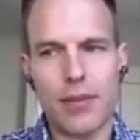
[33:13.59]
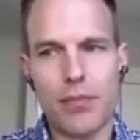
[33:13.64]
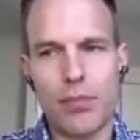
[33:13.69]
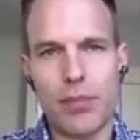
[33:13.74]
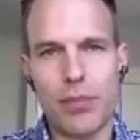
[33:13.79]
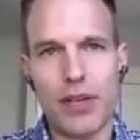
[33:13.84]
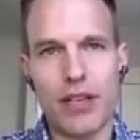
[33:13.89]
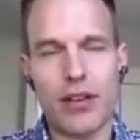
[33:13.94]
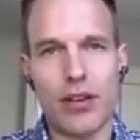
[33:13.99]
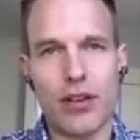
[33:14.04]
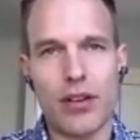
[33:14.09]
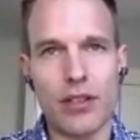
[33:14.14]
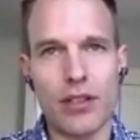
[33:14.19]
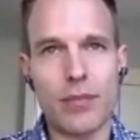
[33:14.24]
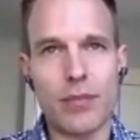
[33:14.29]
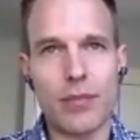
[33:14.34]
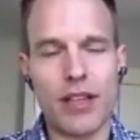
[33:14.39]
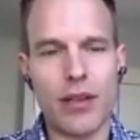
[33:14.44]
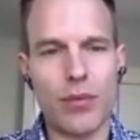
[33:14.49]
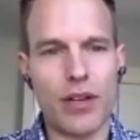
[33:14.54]
But
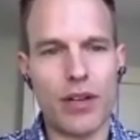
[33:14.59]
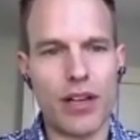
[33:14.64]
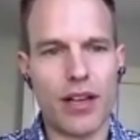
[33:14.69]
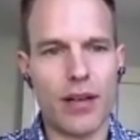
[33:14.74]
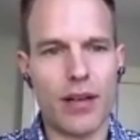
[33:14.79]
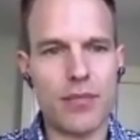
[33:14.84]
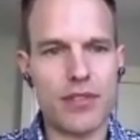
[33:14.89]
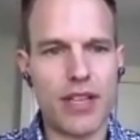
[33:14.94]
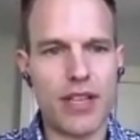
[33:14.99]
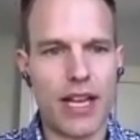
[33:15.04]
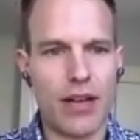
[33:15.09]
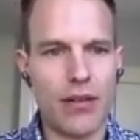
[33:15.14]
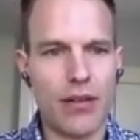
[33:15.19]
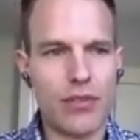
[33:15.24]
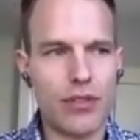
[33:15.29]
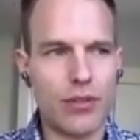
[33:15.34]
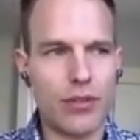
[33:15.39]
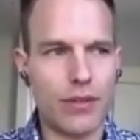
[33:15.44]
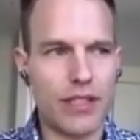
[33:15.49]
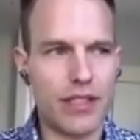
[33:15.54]
ultimately, what it comes down
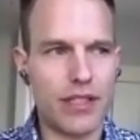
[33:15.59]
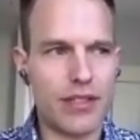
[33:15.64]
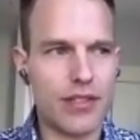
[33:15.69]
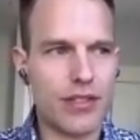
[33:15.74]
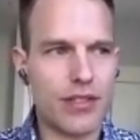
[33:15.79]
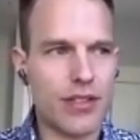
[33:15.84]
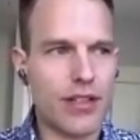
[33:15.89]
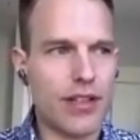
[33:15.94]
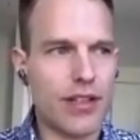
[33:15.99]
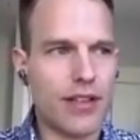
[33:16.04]
to is,